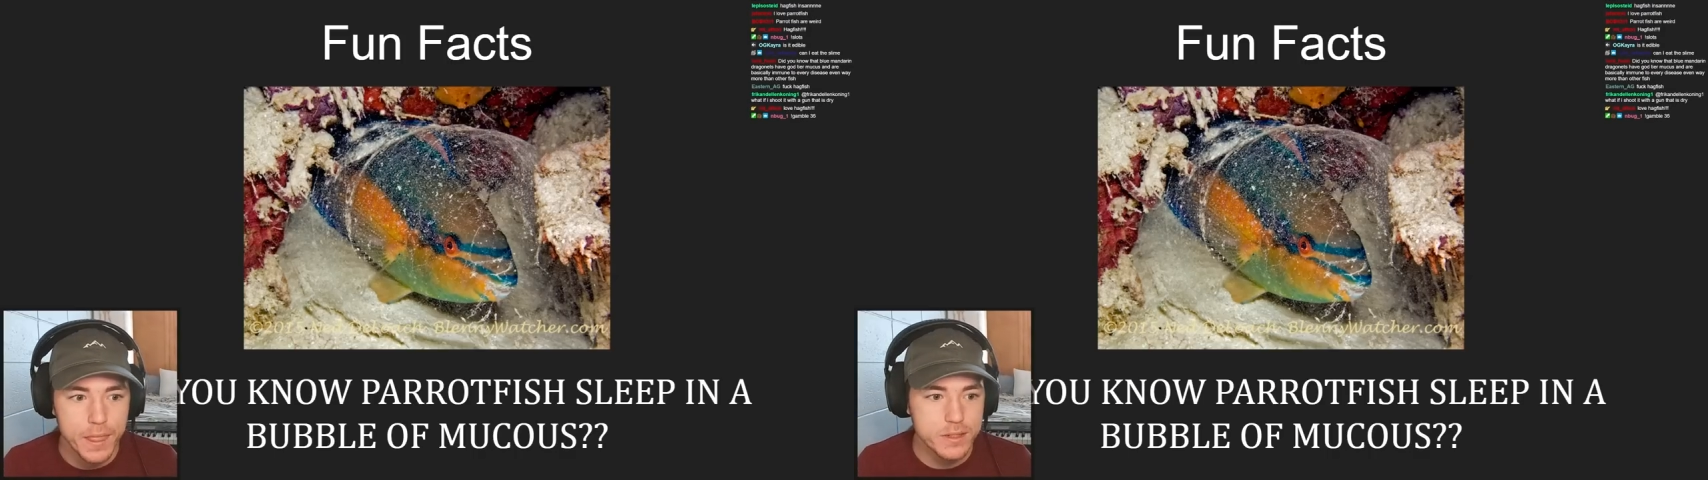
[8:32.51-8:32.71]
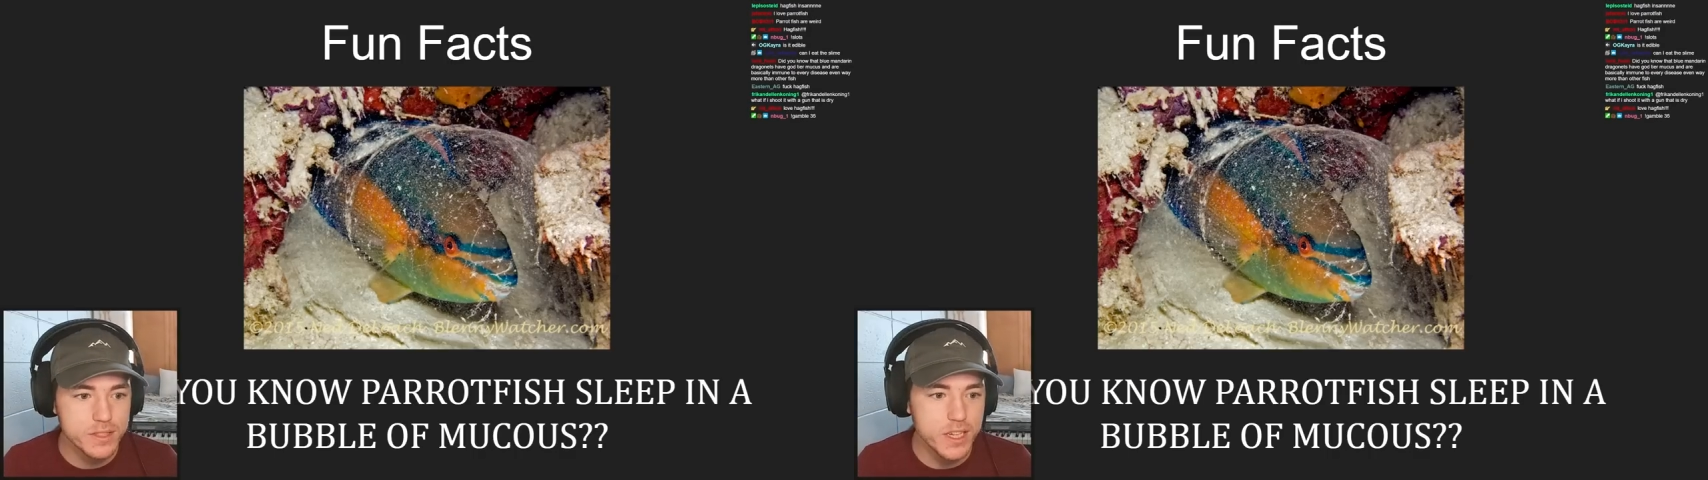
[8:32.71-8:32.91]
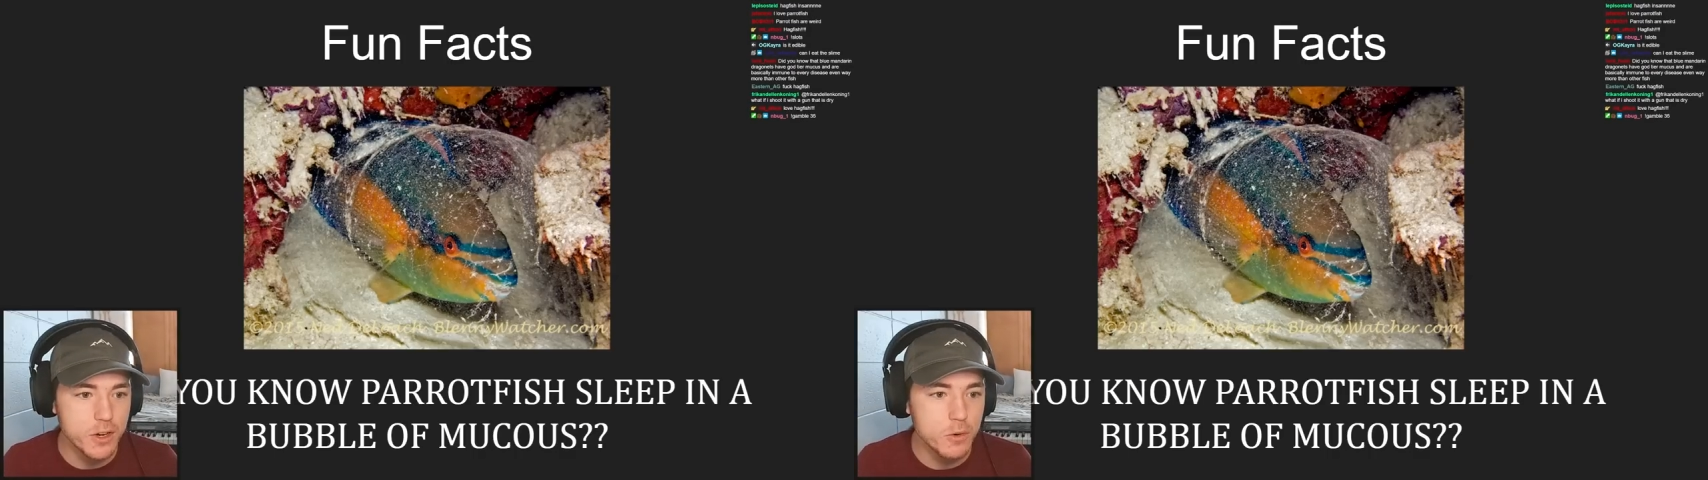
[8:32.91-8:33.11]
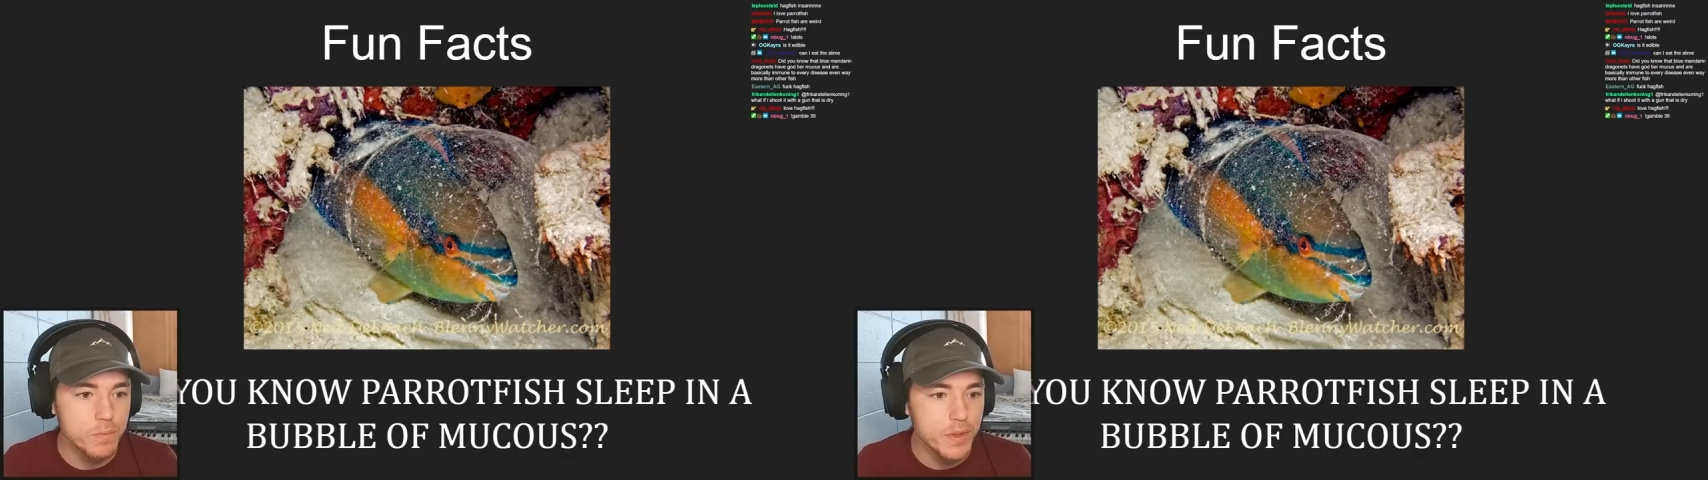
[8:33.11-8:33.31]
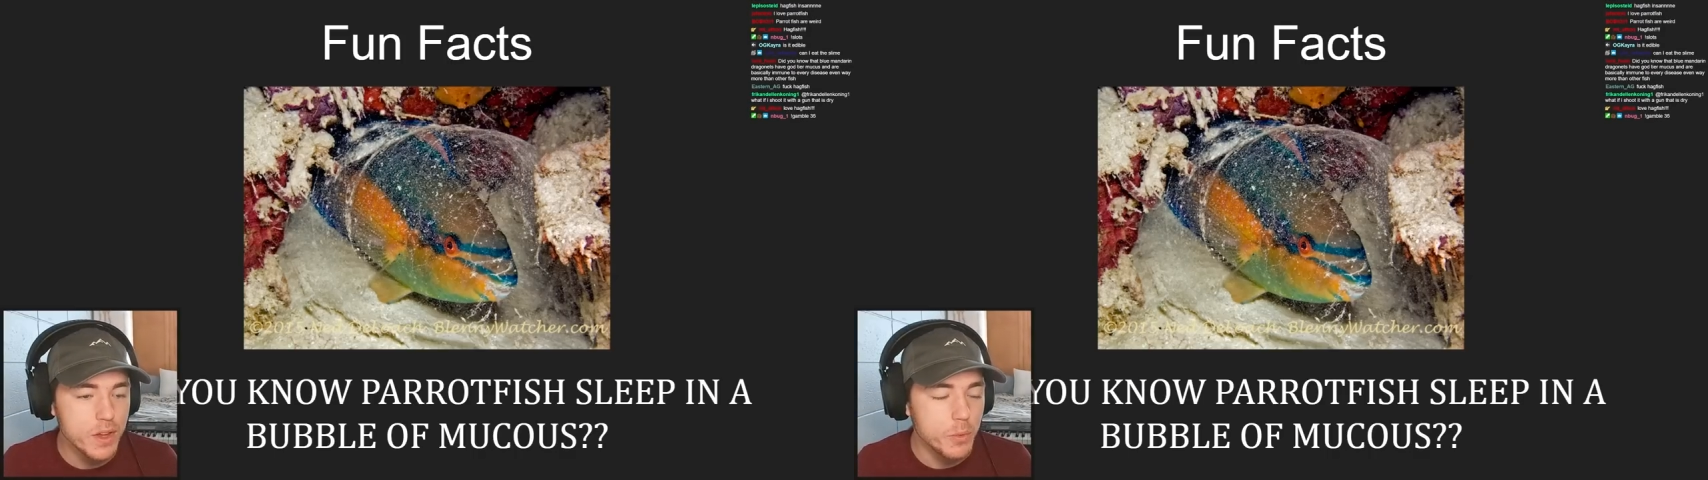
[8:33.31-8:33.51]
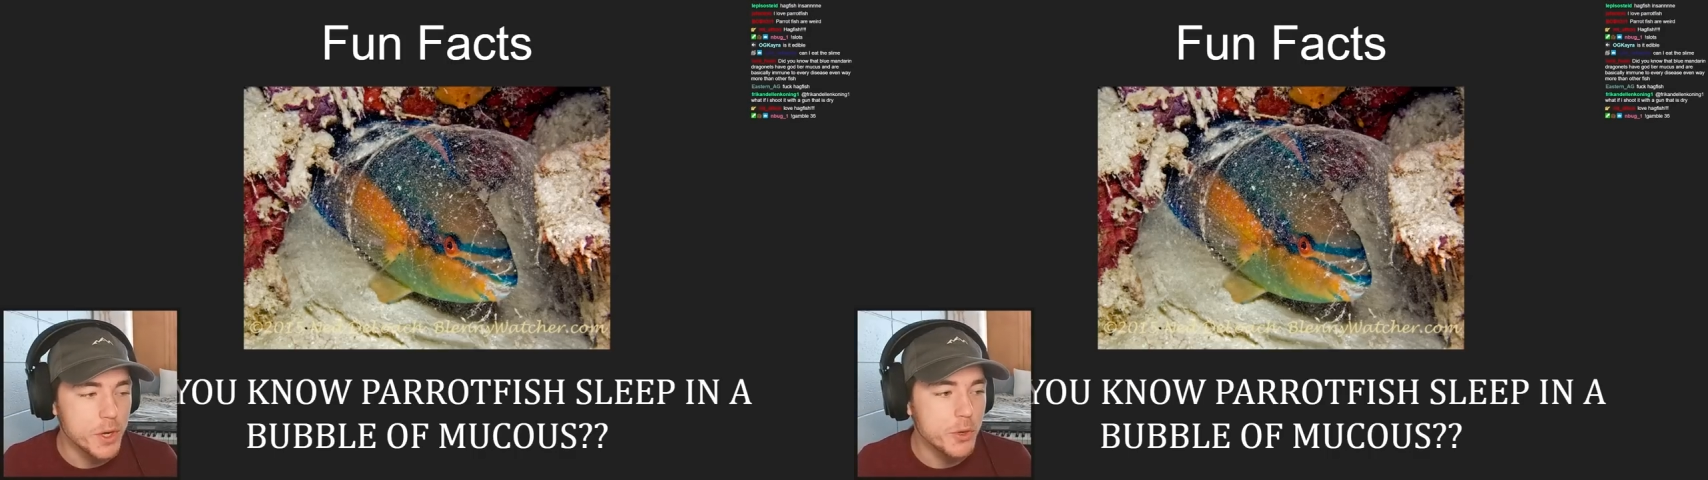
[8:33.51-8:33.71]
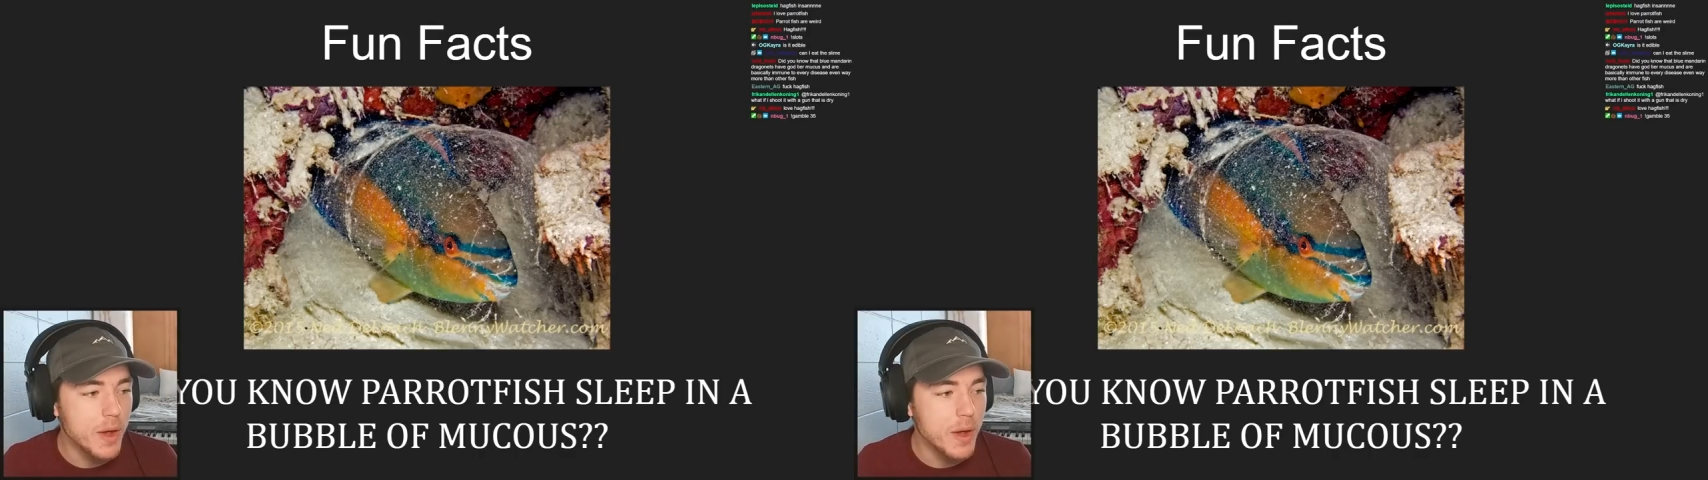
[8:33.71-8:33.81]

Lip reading: So, when you